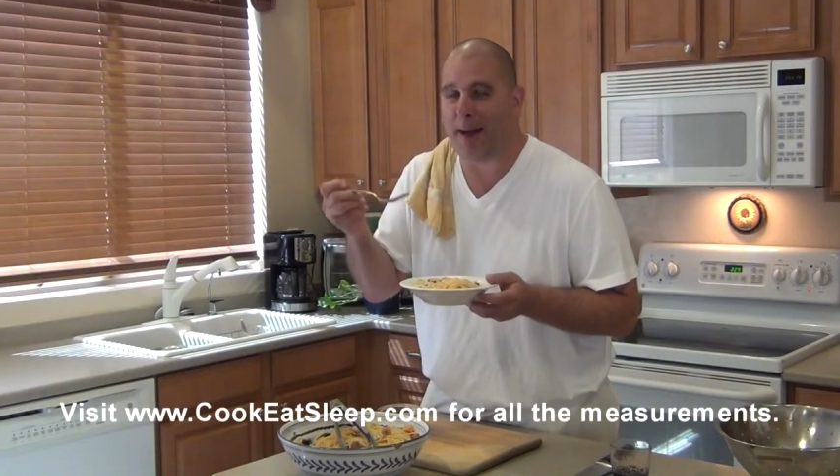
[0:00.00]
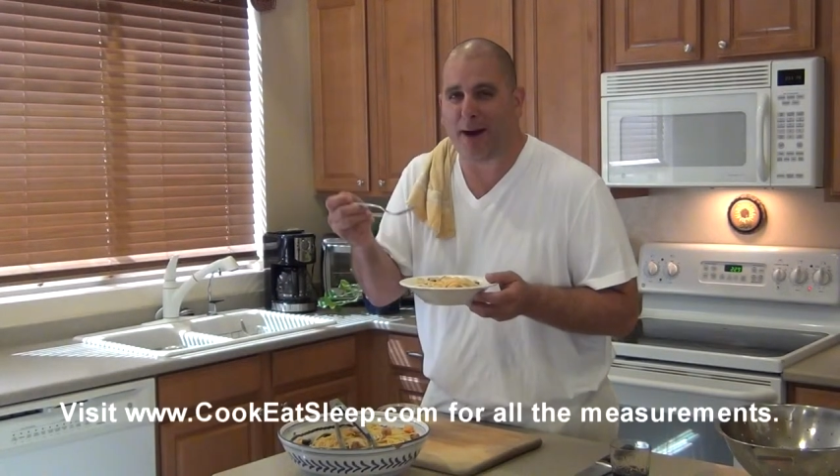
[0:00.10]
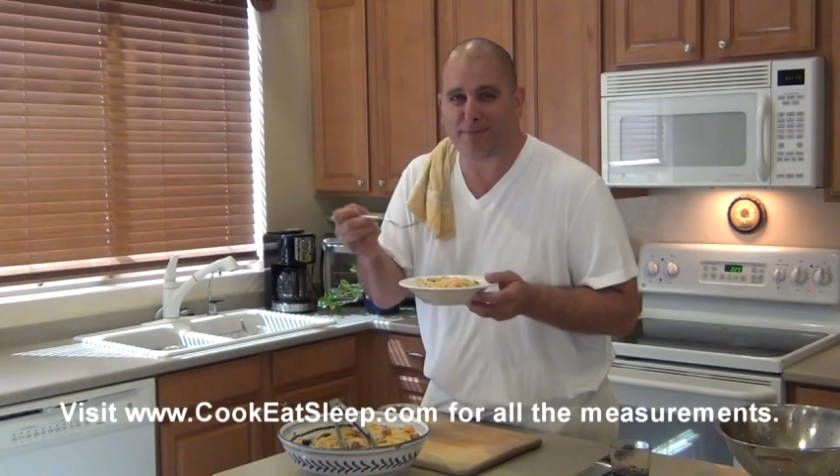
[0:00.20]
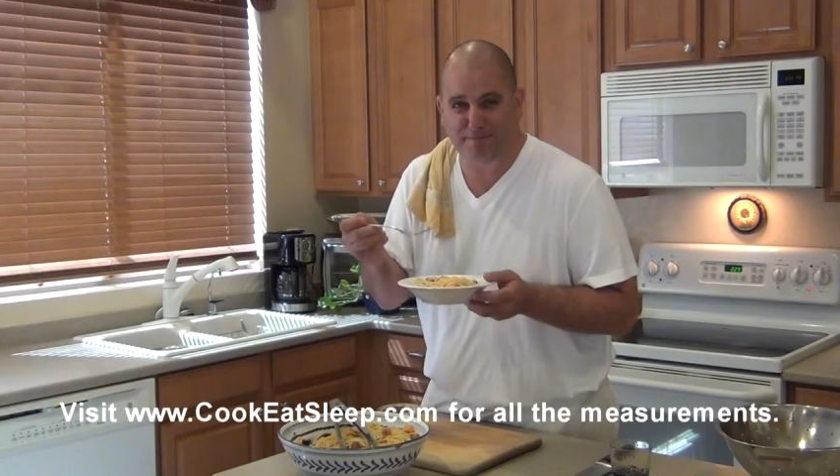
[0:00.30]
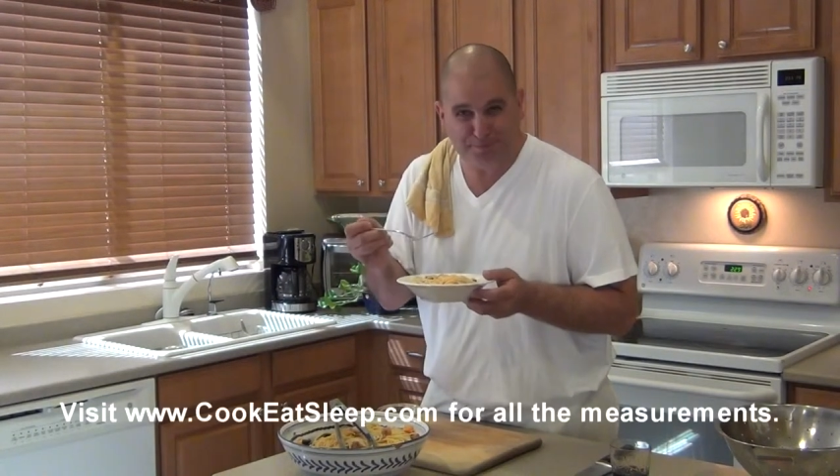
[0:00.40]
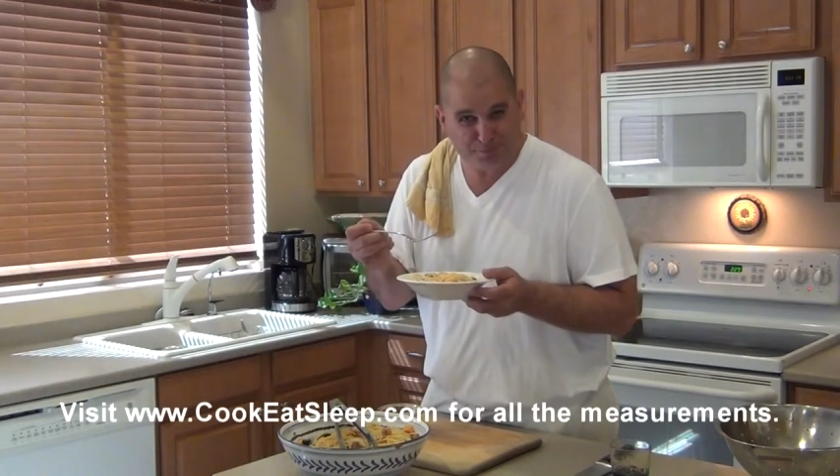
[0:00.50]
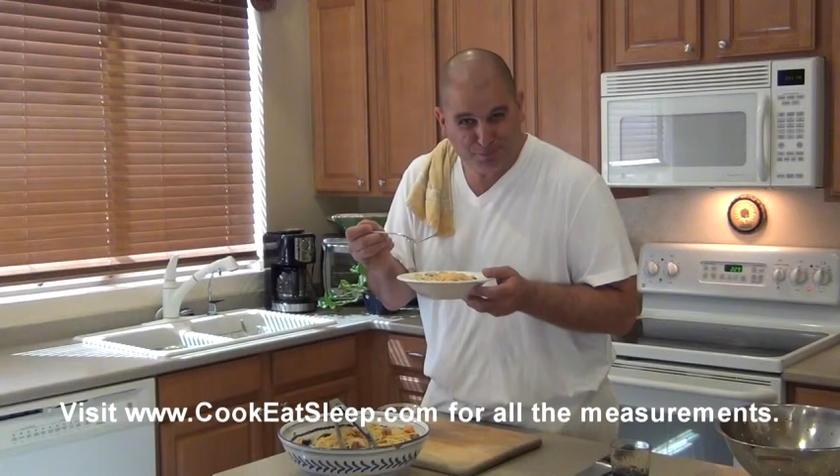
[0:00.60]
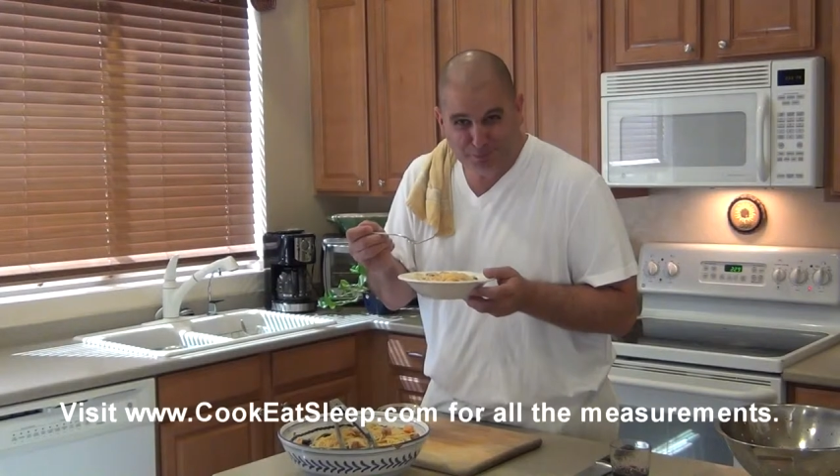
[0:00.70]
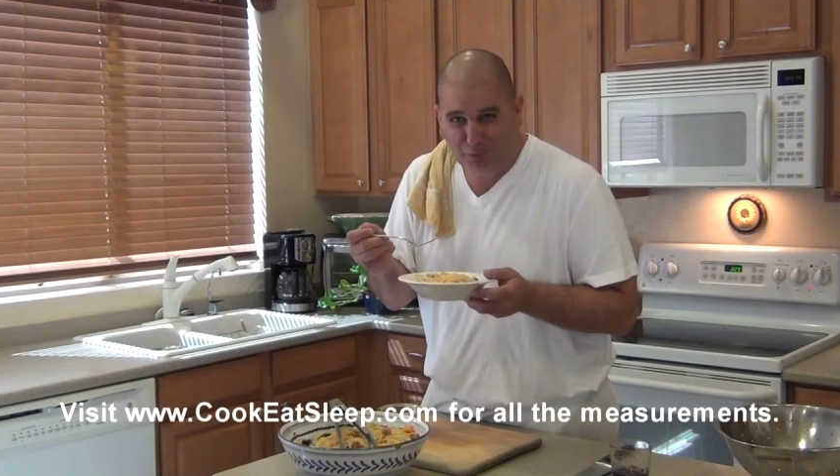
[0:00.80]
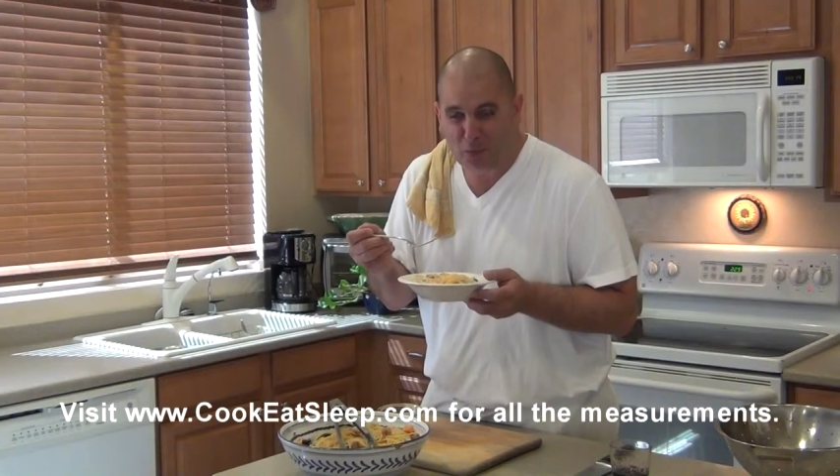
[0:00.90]
out
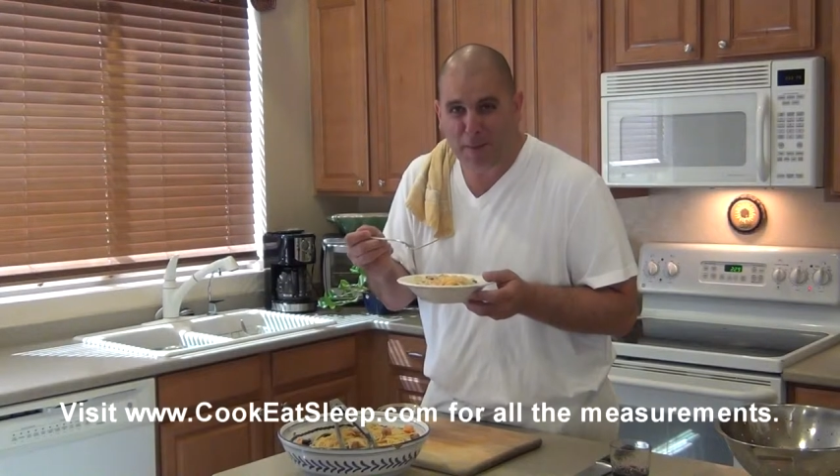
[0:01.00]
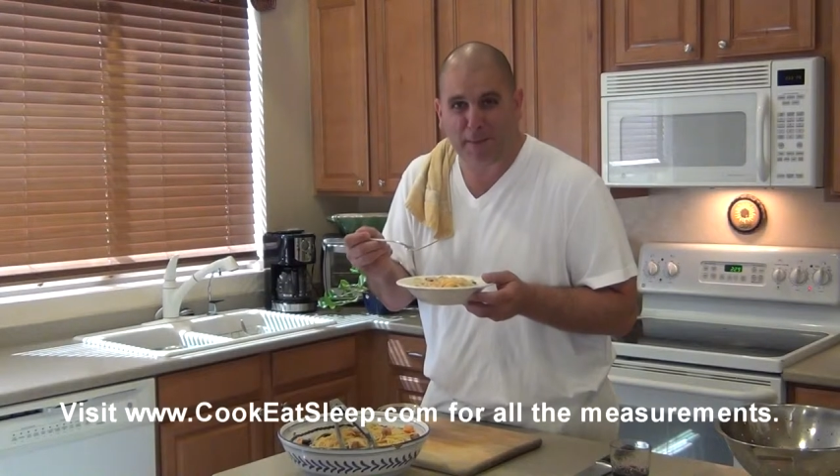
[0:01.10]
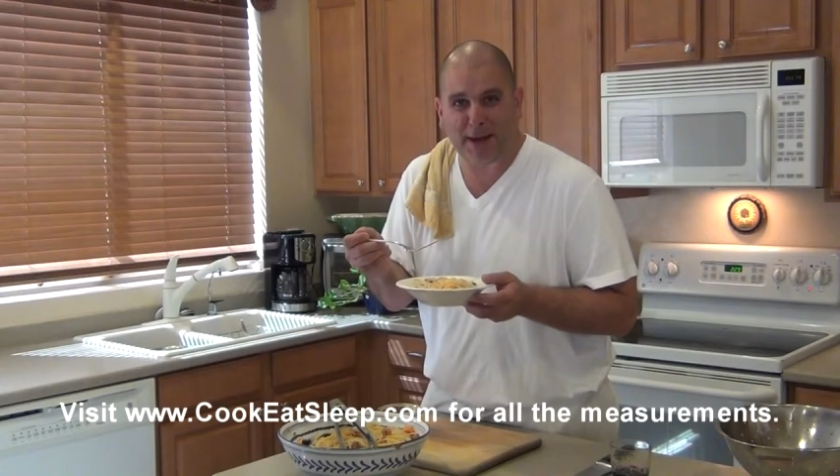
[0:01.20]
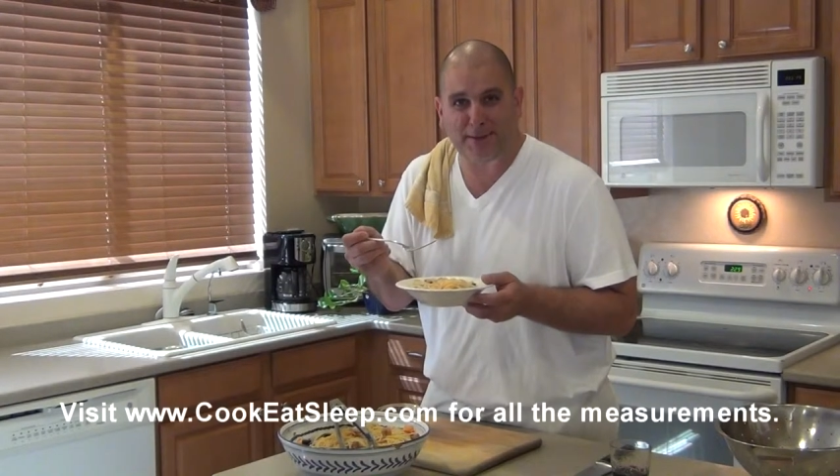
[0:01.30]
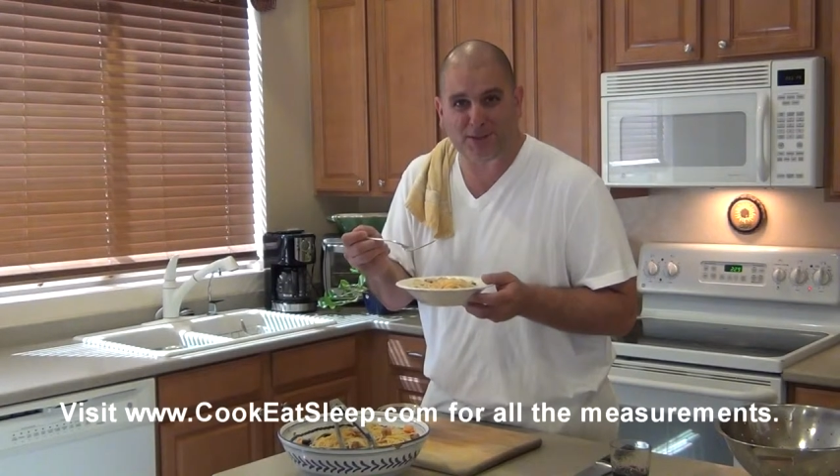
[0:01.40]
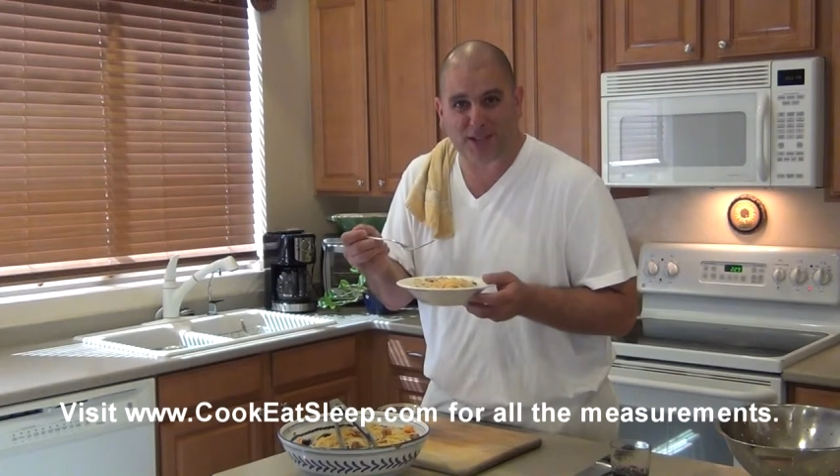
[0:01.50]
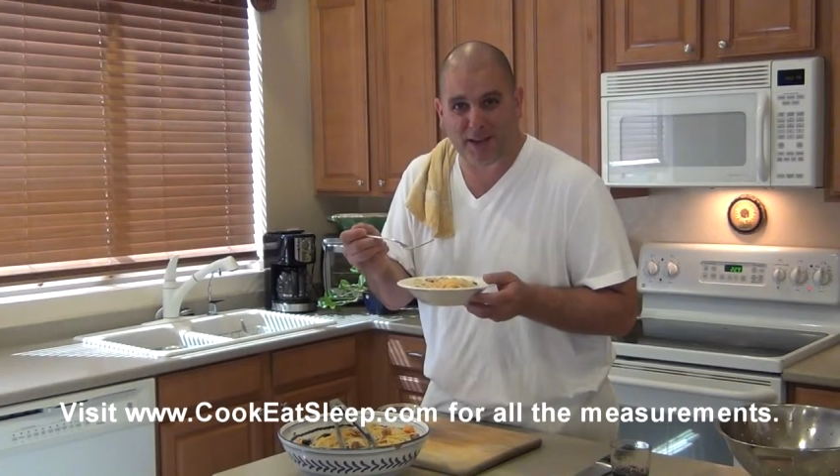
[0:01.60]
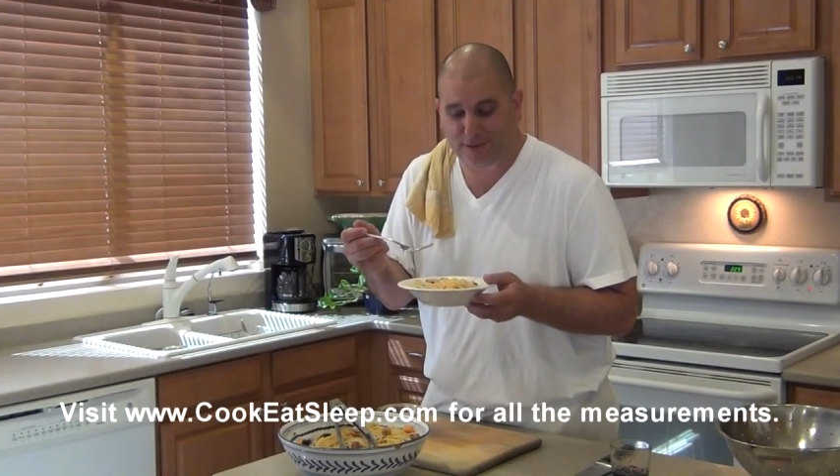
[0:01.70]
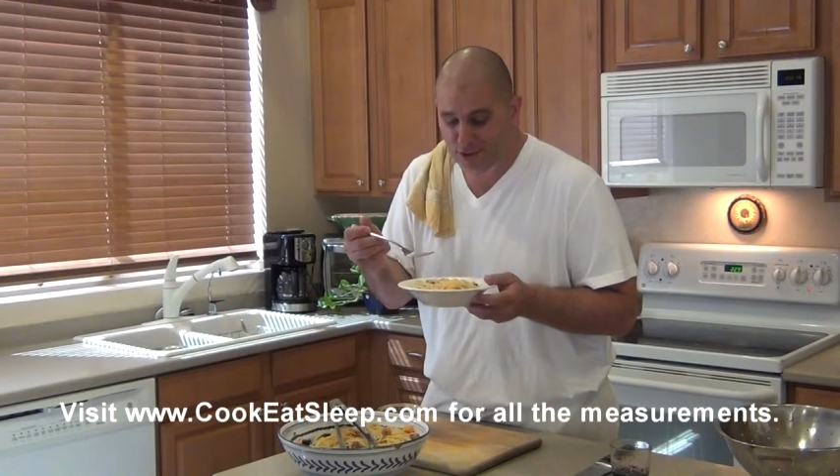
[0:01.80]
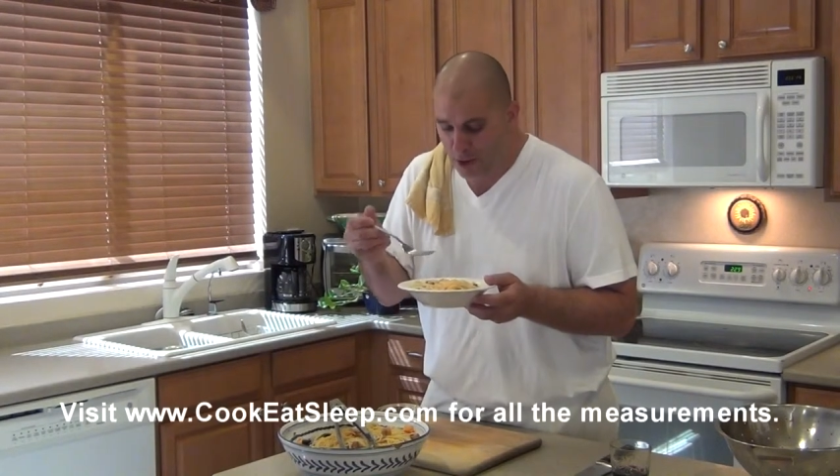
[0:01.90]
by
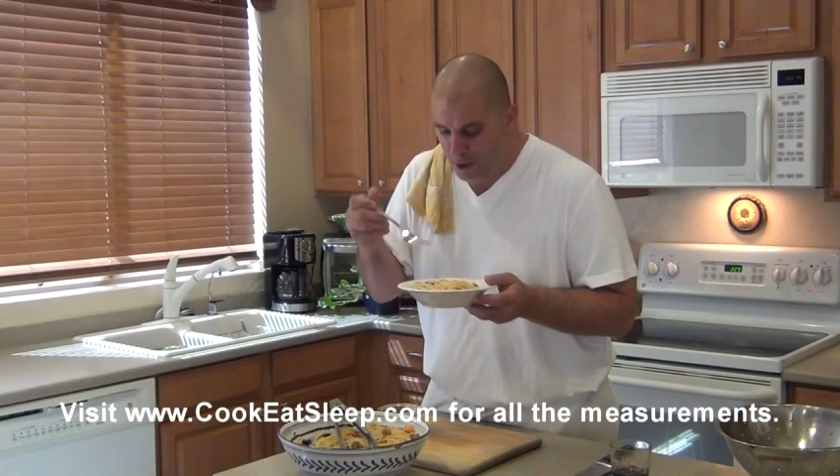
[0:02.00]
themselves,